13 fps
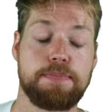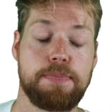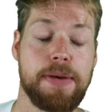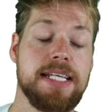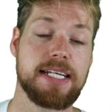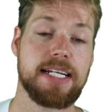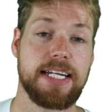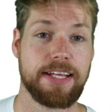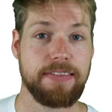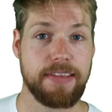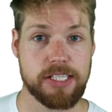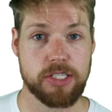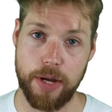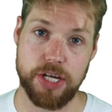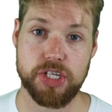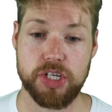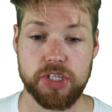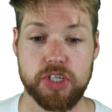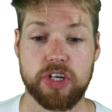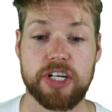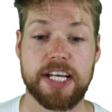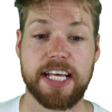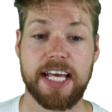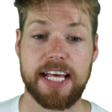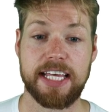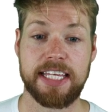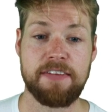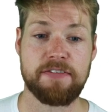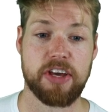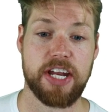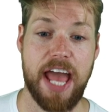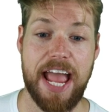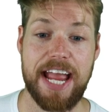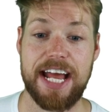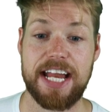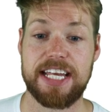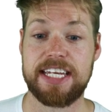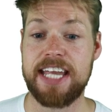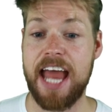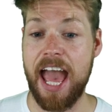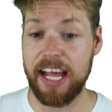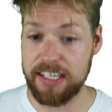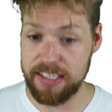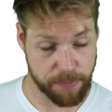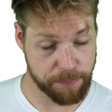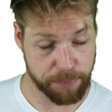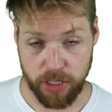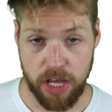Basically, in these questions, you're going to get given a net.